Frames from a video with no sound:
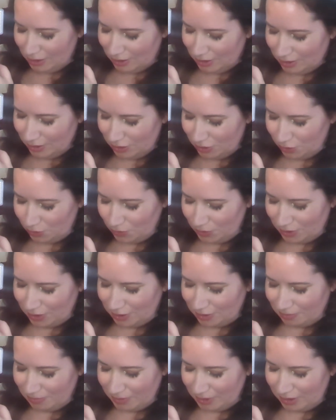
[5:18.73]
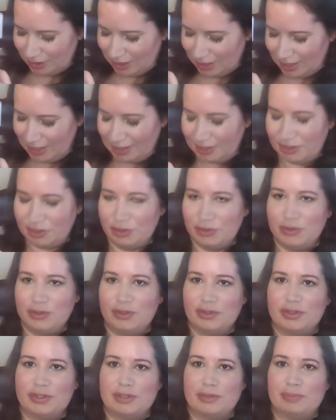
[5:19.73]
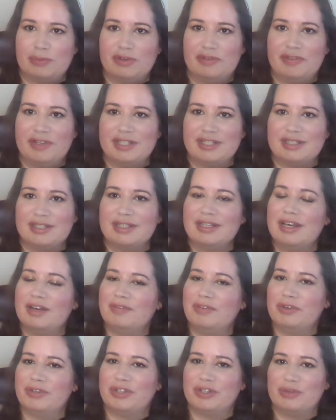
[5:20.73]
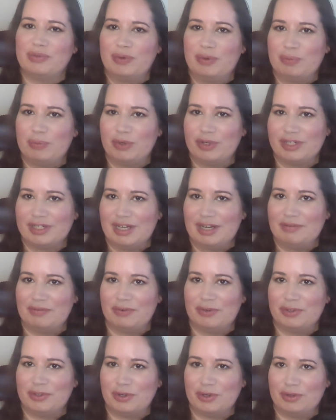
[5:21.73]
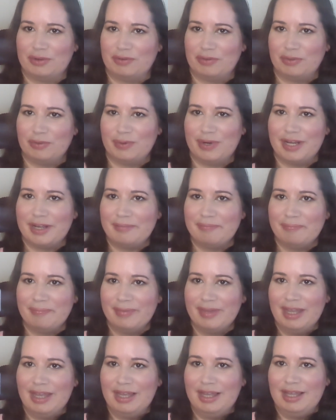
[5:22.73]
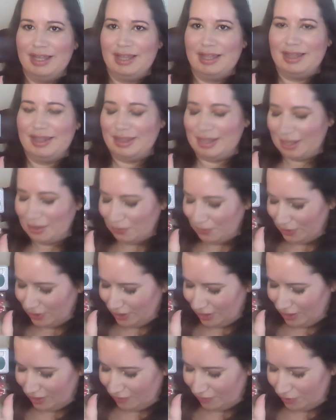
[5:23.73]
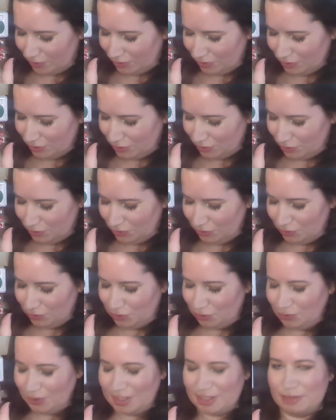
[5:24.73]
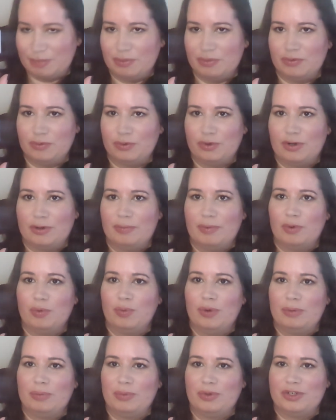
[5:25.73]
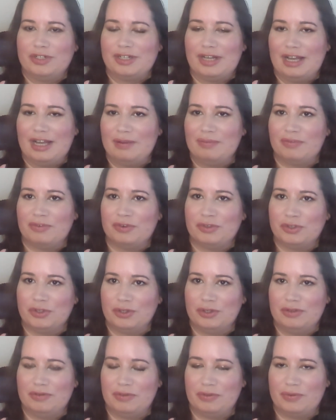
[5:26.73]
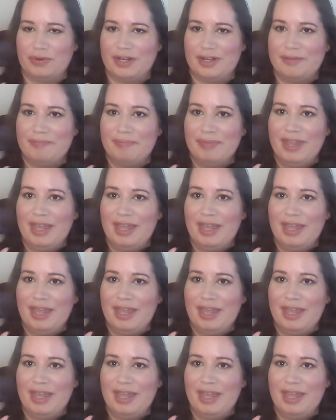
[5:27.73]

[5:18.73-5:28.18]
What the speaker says: This one in the middle, I had 2 uses previously, I've used it 1 more time for a total of 3. That one I have also used twice before, but 1 more time for a total of 3.